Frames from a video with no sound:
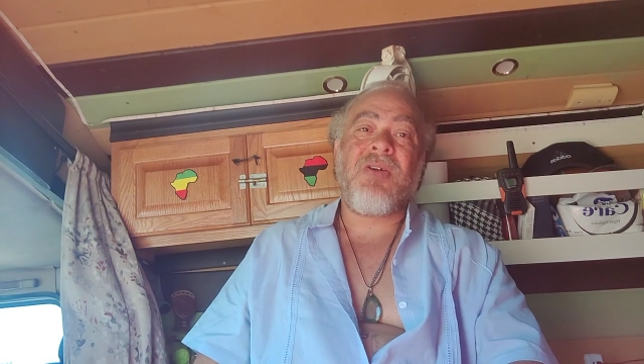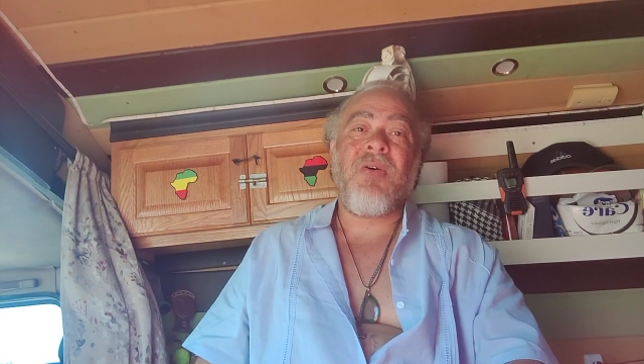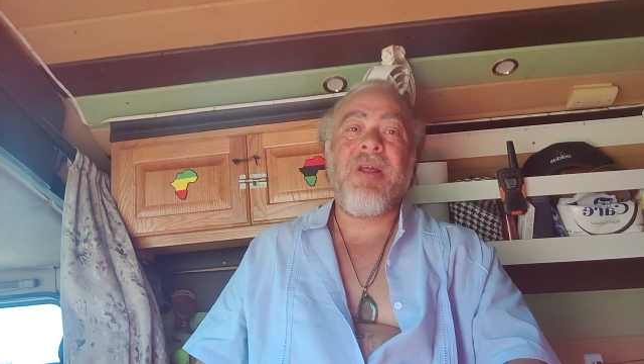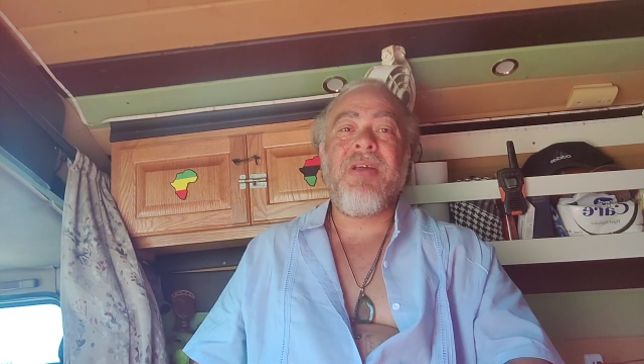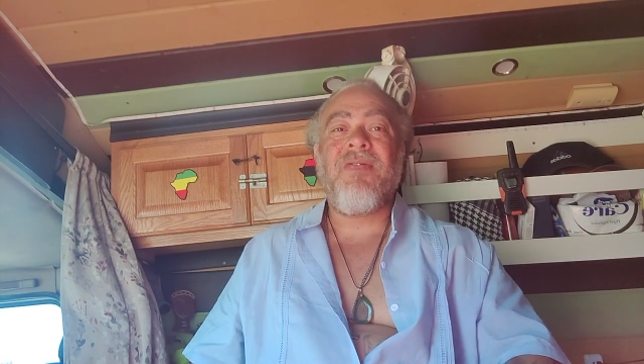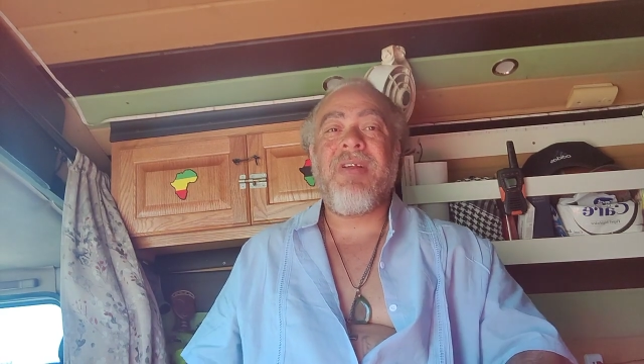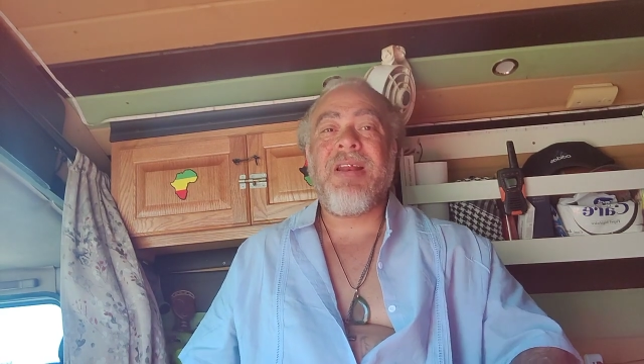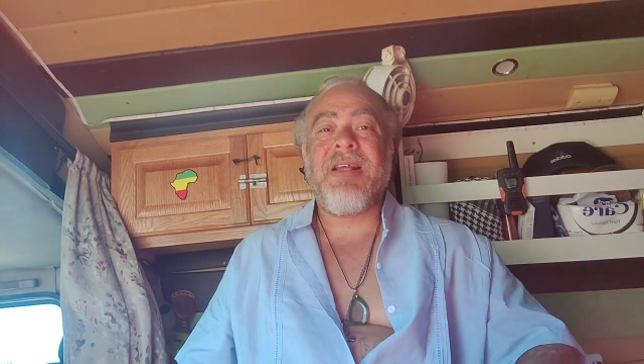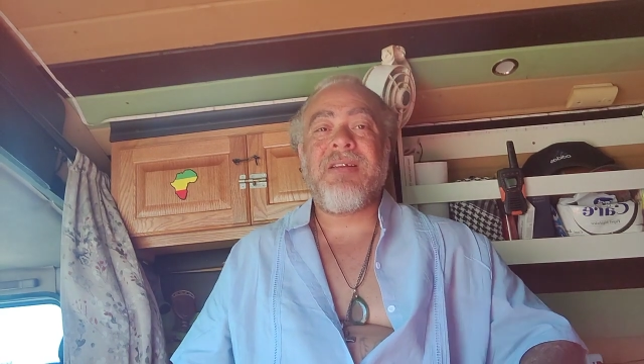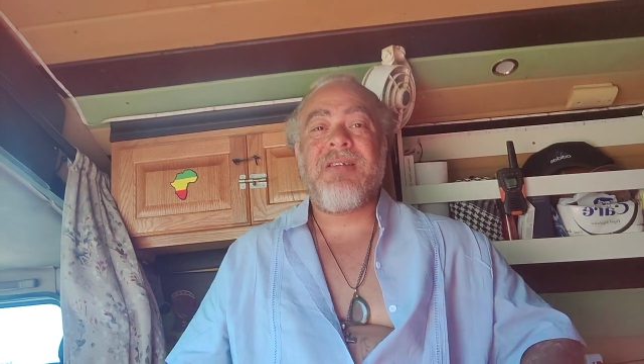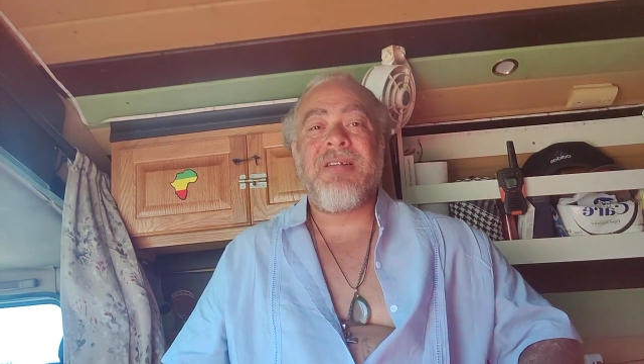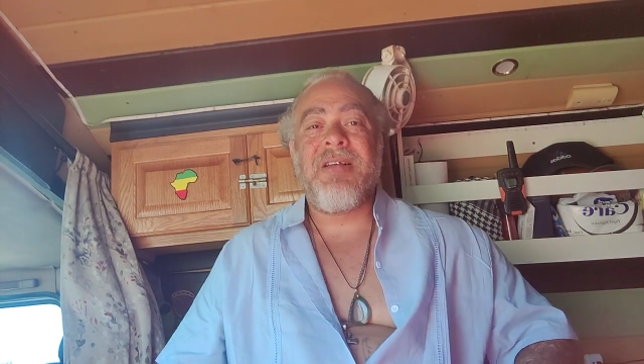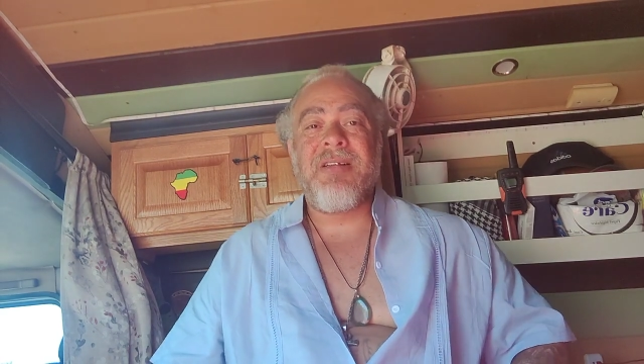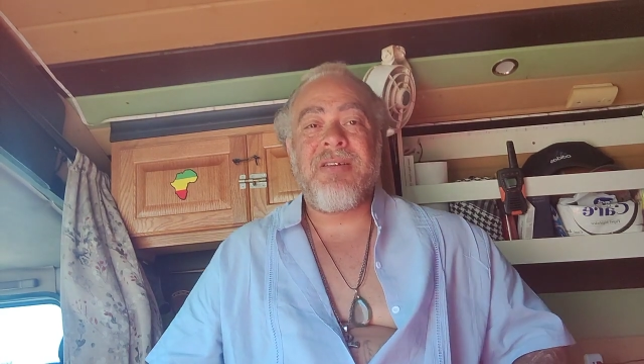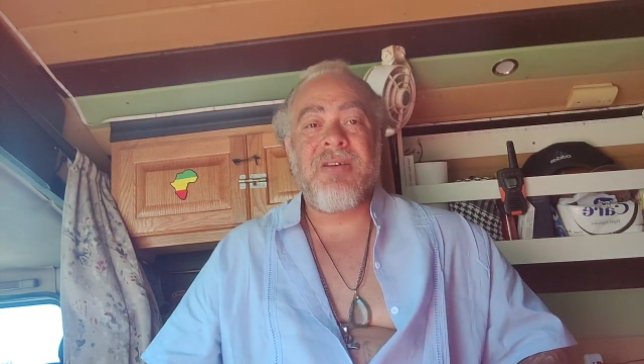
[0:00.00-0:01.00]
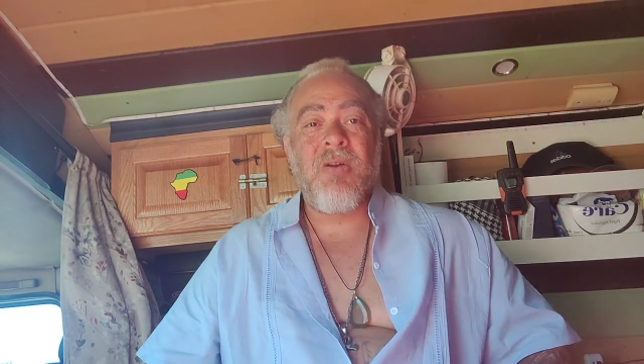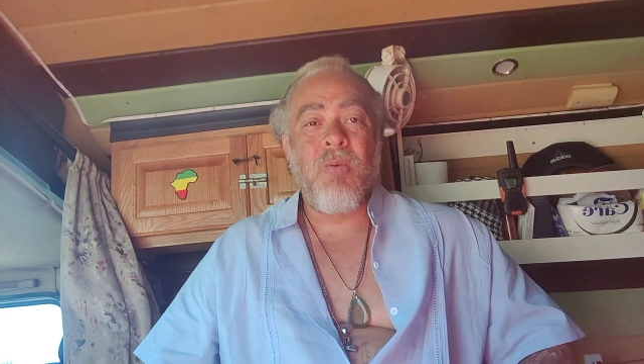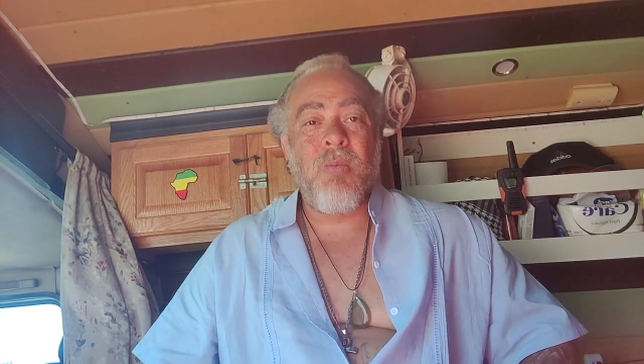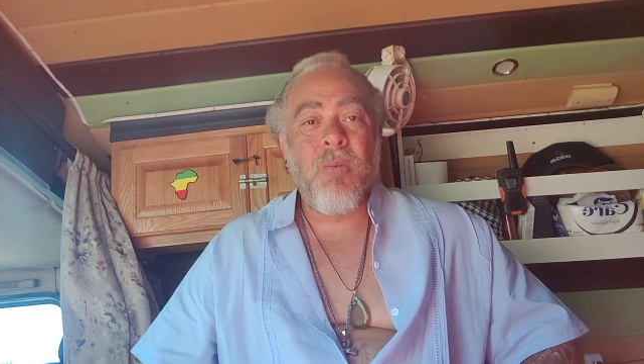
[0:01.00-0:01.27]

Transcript: don't even exist no